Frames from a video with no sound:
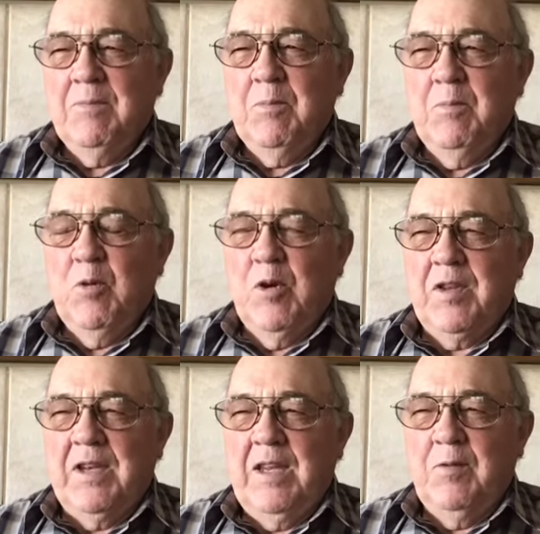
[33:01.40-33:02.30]
more
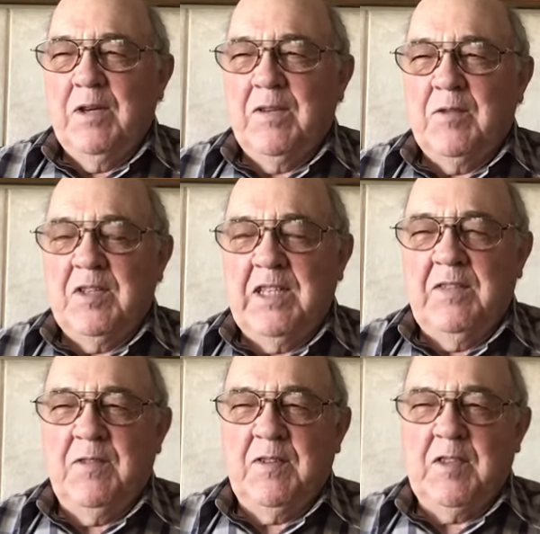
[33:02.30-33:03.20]
than he would have
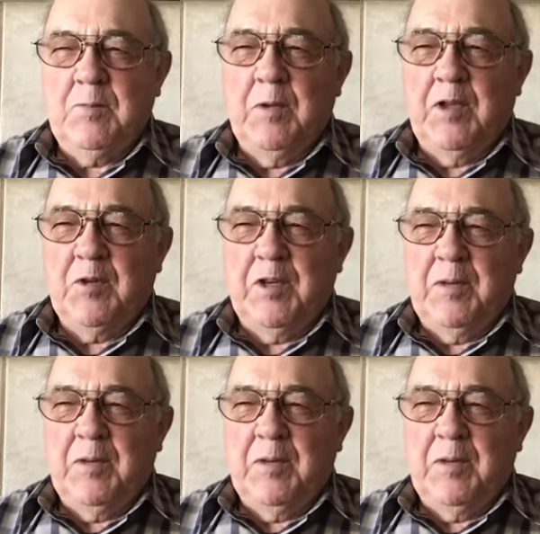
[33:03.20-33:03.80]
received if his mother had